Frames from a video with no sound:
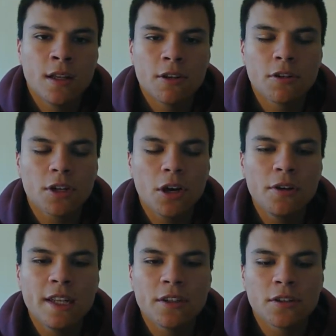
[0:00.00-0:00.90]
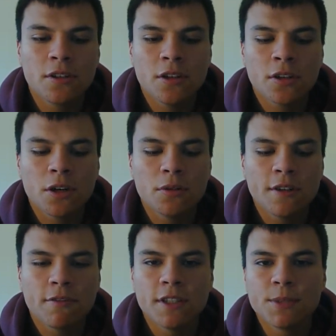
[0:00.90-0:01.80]
are only in on goal
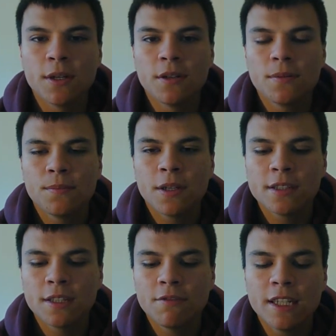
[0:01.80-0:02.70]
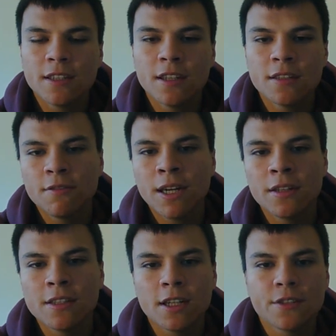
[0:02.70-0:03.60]
difference, but Barnsley really turned it
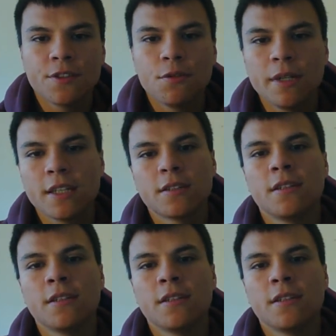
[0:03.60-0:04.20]
around these last few weeks,